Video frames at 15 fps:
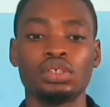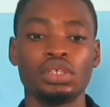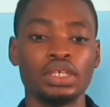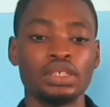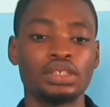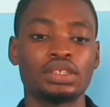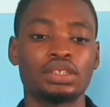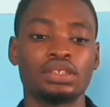
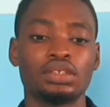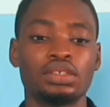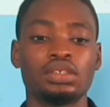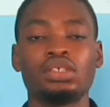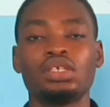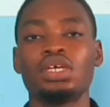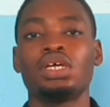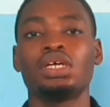Yes,
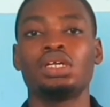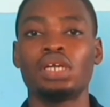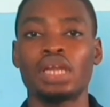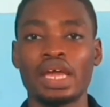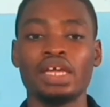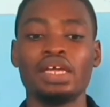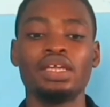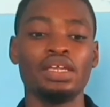
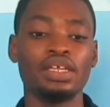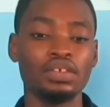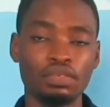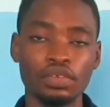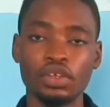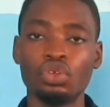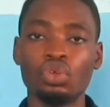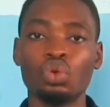like this
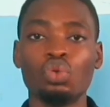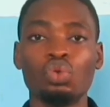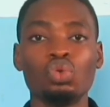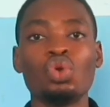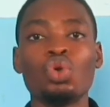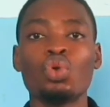video,